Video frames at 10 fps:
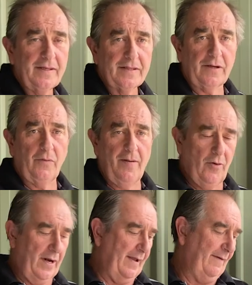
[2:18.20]
So we
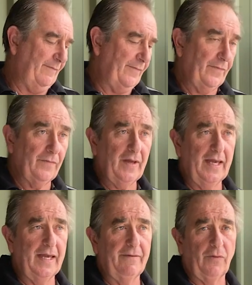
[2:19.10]
might have,
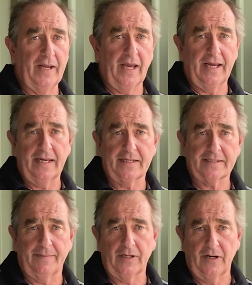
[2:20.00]
if we're going into
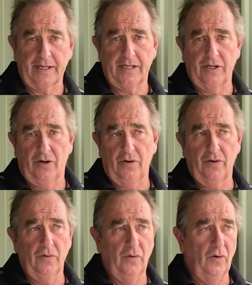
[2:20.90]
something like
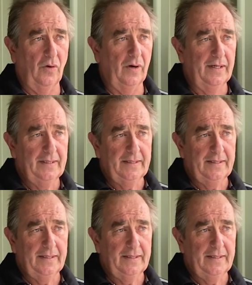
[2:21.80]
canola or